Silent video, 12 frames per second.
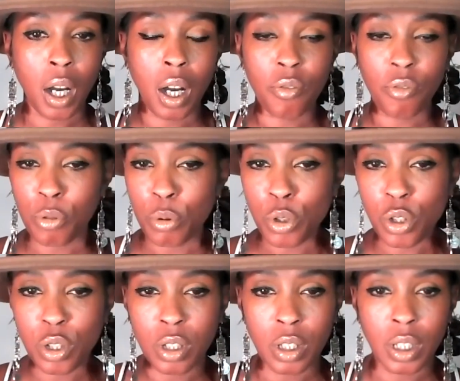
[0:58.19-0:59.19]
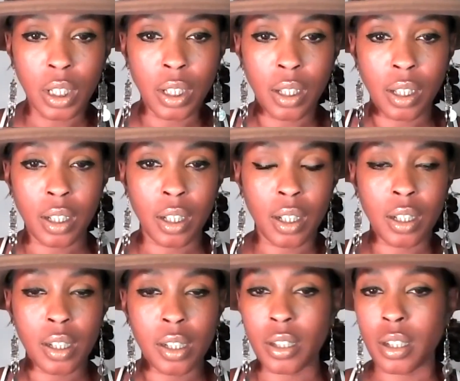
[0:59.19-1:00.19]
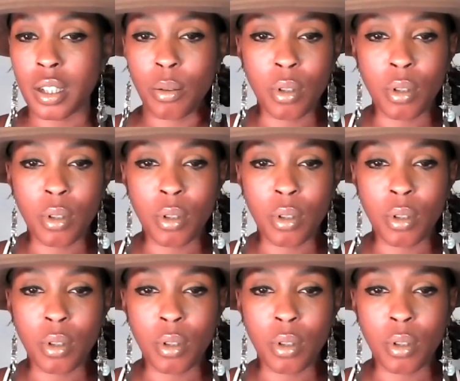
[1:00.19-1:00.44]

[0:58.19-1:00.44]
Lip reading: unfortunately, it